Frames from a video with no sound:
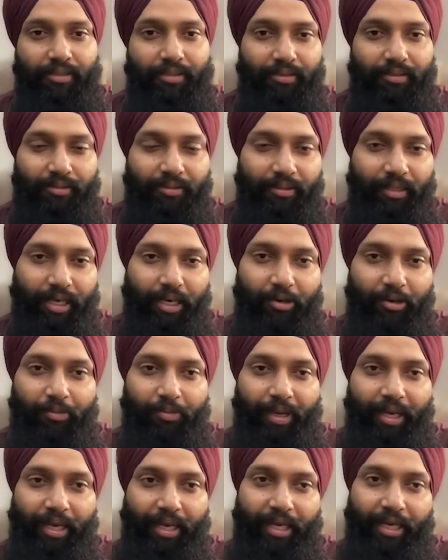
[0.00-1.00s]
Can you
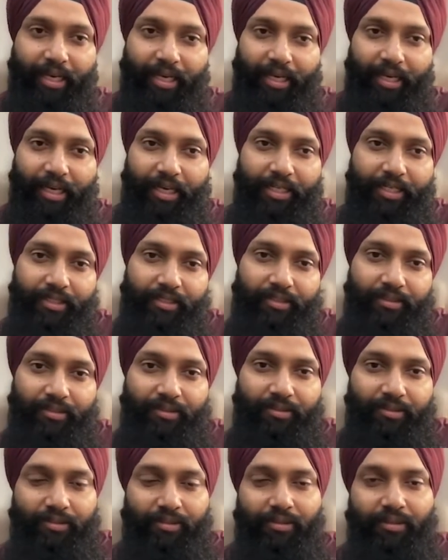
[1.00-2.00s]
make any connection
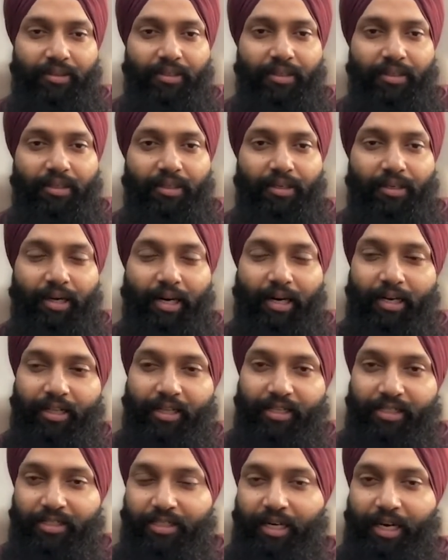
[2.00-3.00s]
or
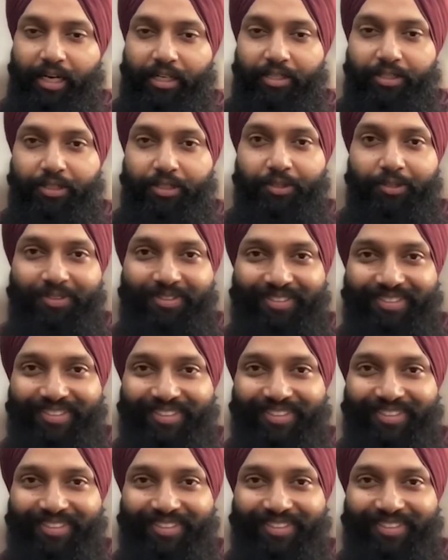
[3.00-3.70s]
anything strikes you?